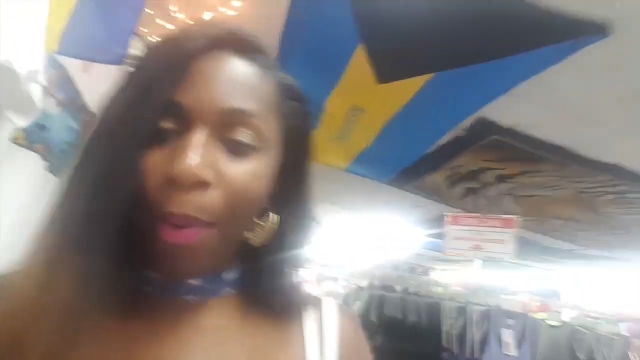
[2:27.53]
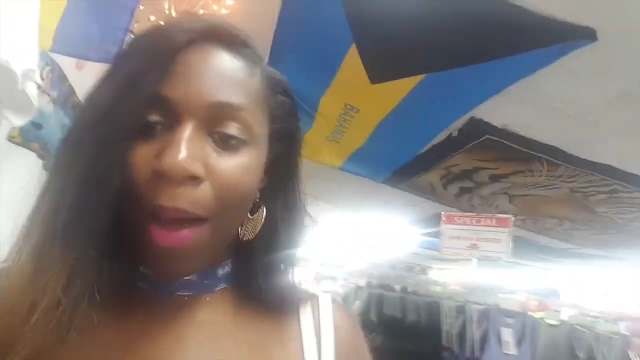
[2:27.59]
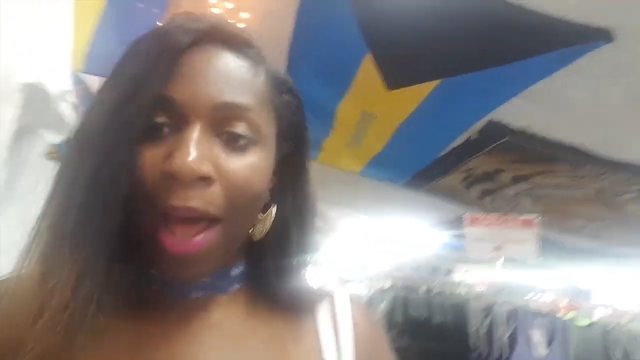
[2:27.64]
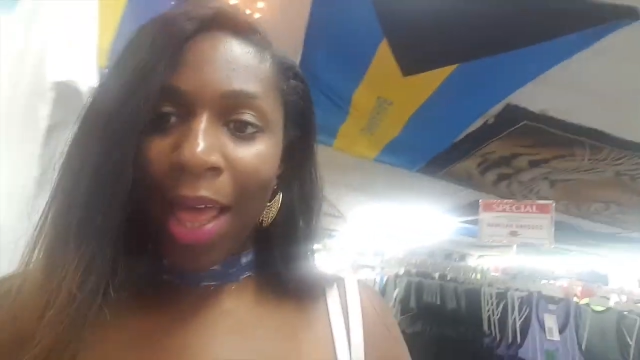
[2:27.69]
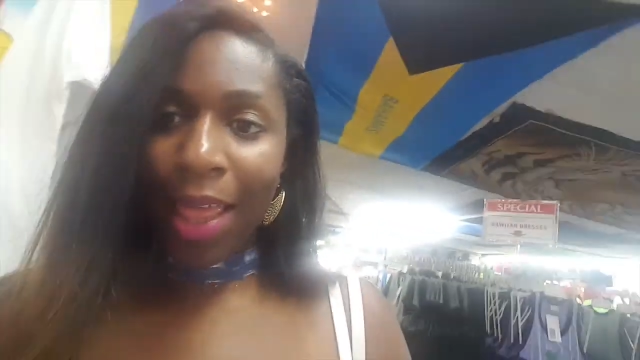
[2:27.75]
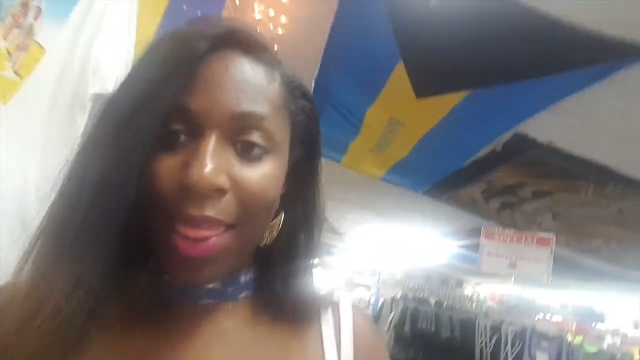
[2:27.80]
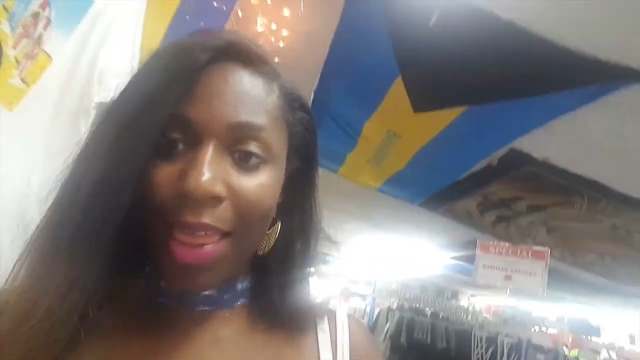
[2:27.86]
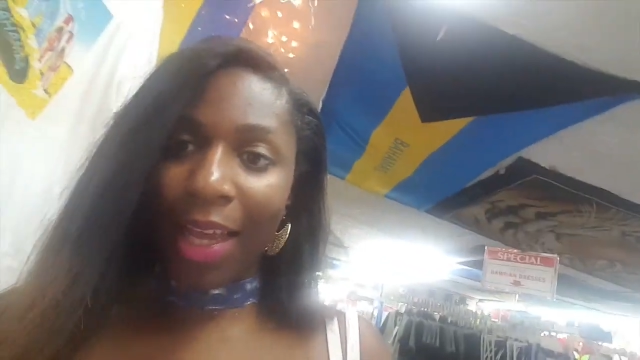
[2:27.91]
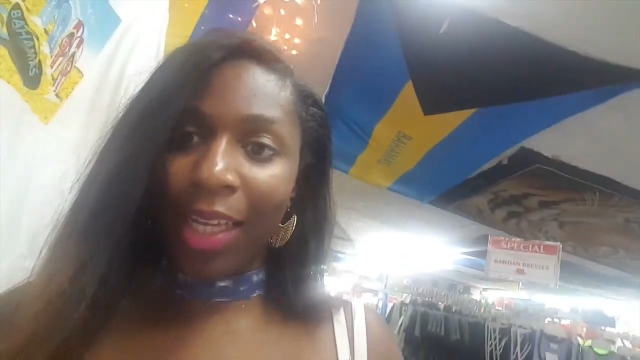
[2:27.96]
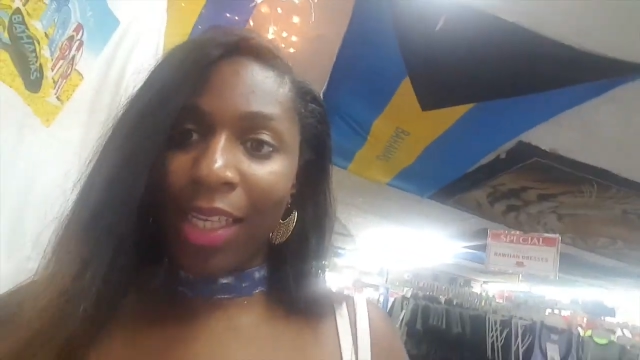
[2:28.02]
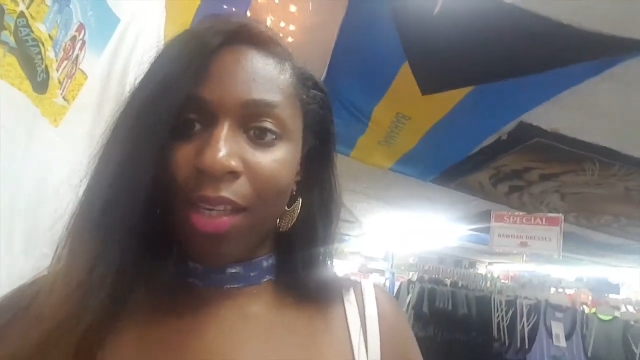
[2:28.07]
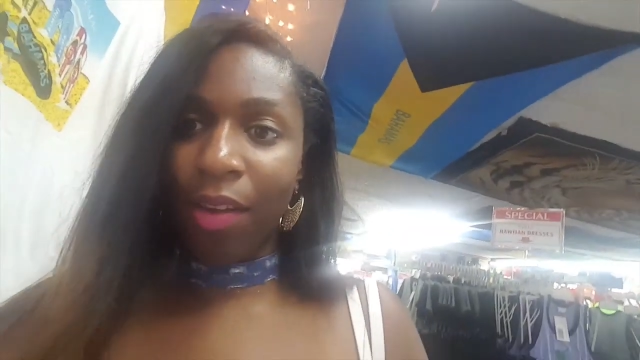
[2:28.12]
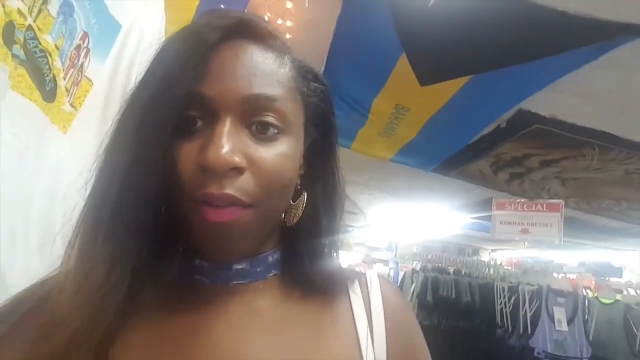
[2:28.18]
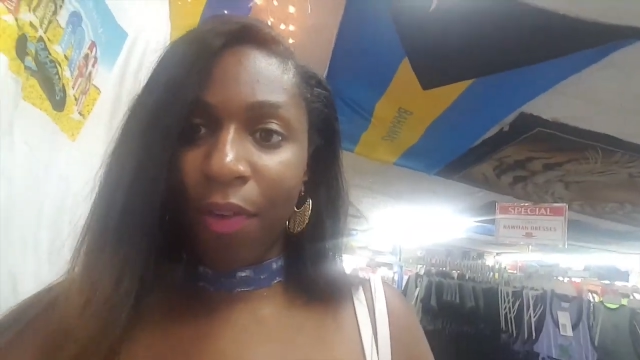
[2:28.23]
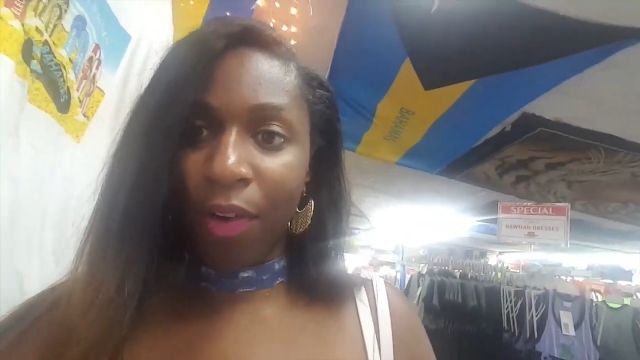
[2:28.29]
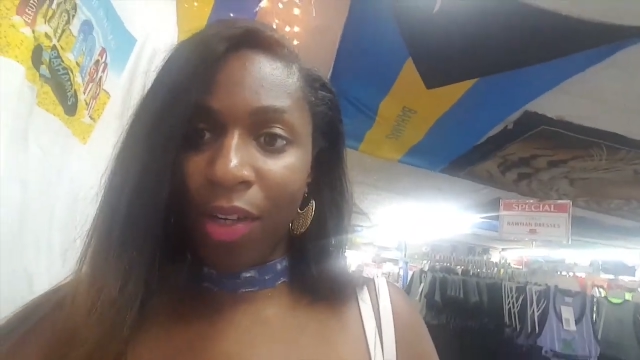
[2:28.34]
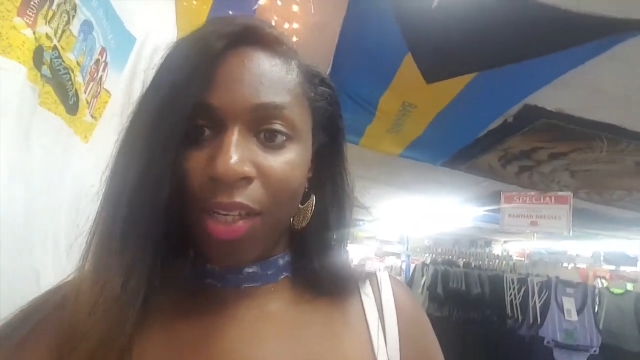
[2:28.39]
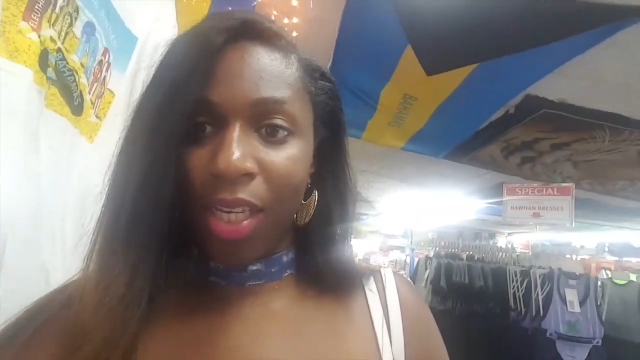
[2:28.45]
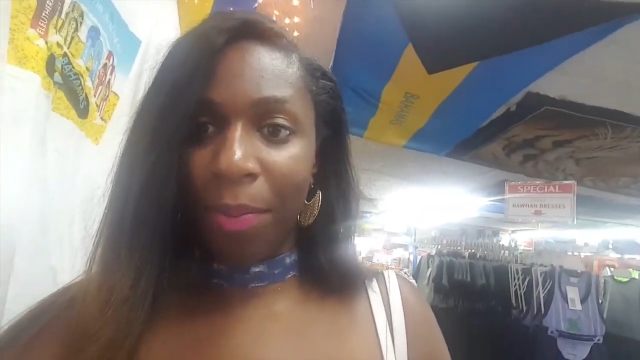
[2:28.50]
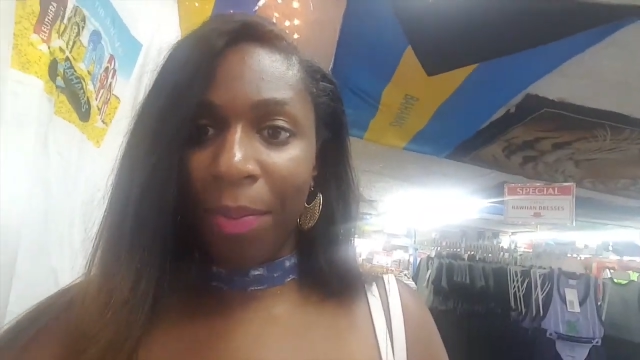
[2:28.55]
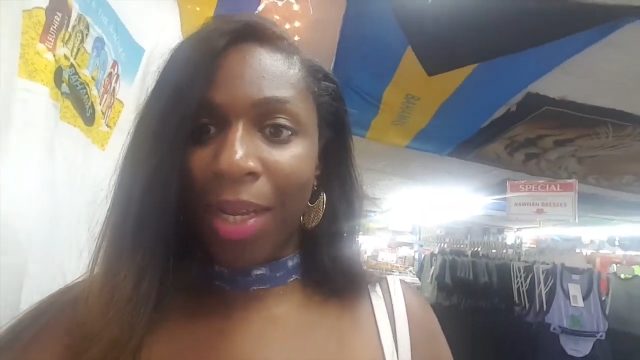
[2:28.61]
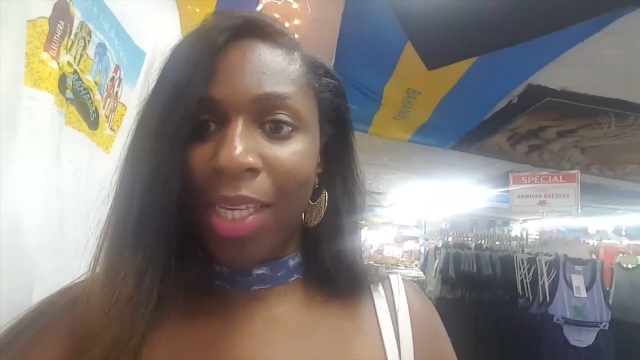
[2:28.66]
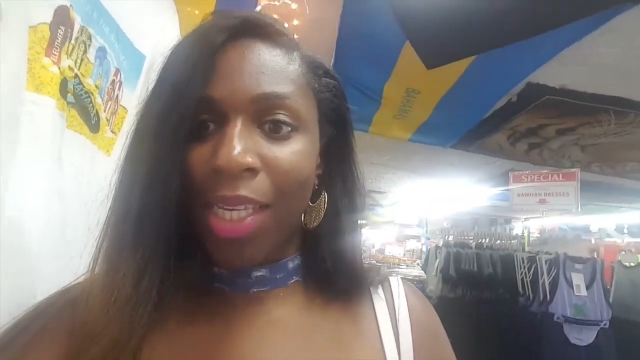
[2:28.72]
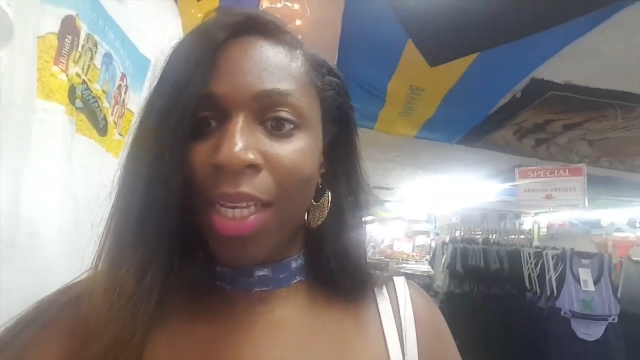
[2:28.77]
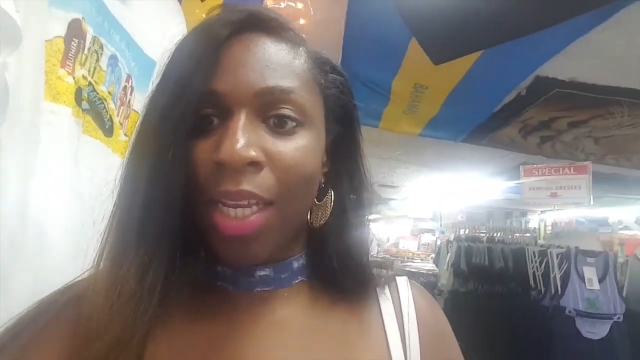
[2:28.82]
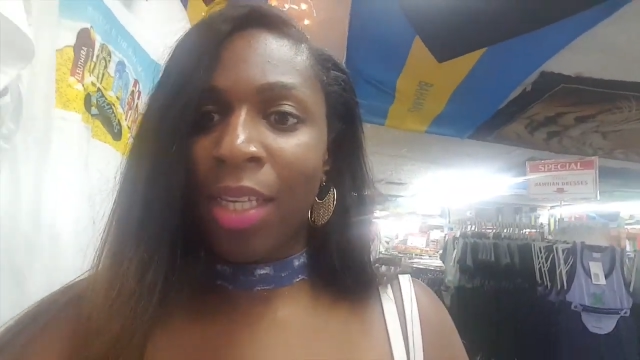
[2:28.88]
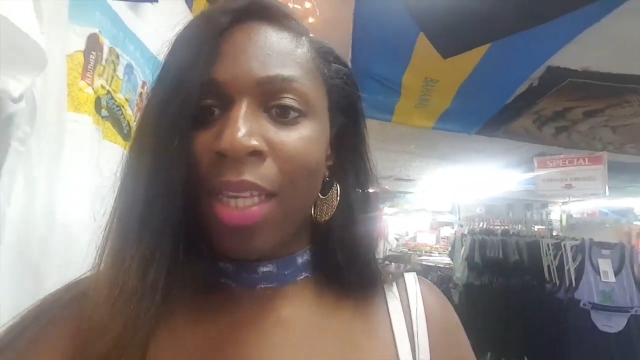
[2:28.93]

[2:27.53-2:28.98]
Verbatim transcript: buy things the first time I see it.